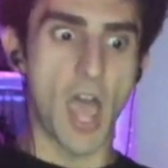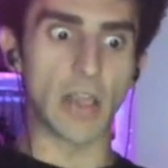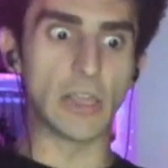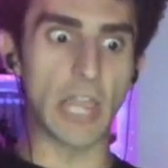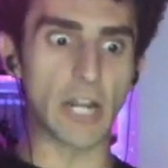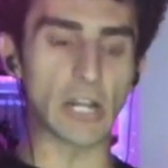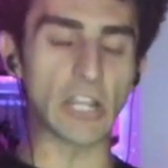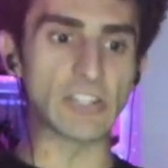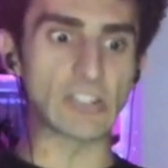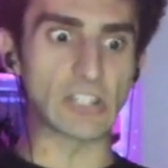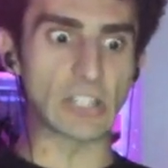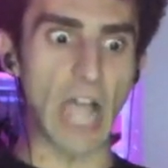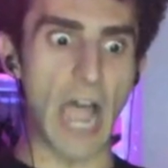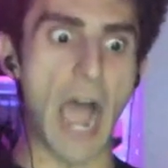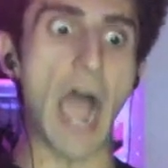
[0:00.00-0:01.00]
Literally,
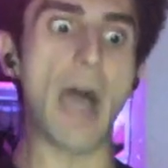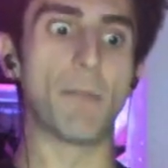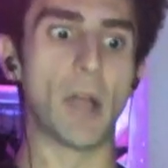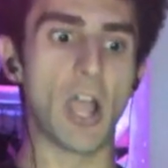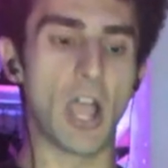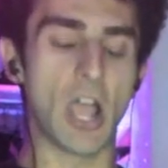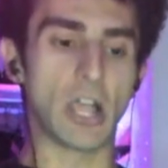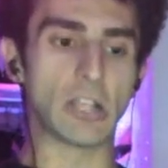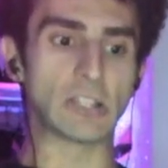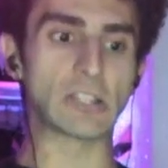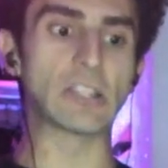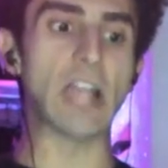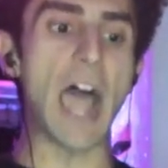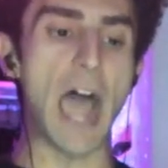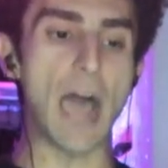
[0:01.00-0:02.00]
stop.
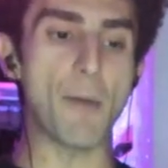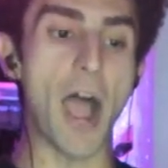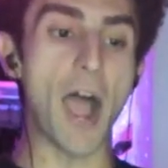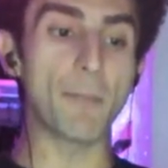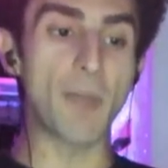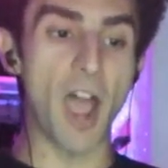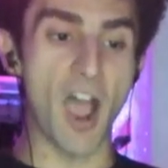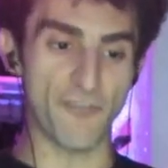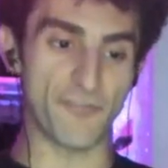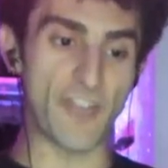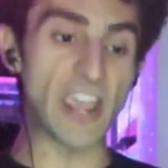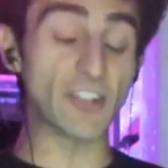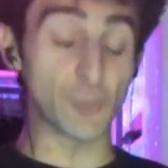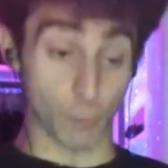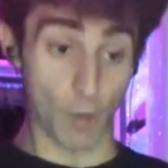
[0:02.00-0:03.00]
Stop. I'm not
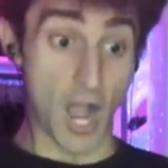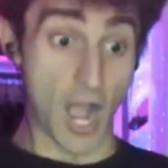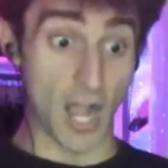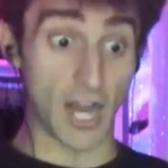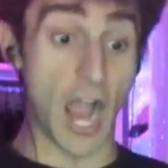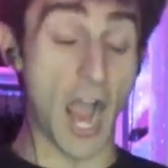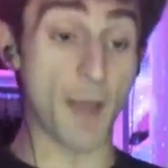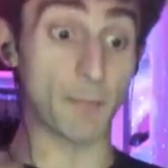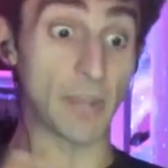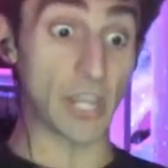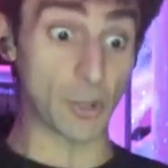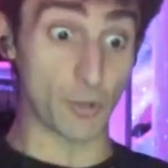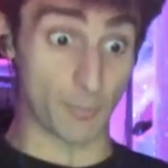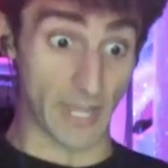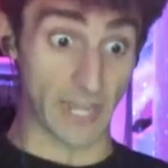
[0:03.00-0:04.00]
FaZe Rug, I'm
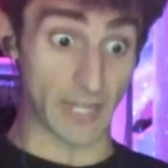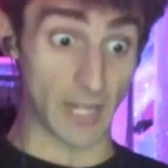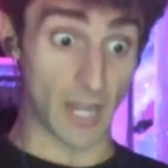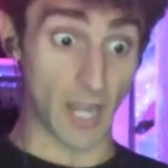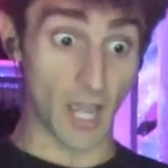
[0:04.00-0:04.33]
human.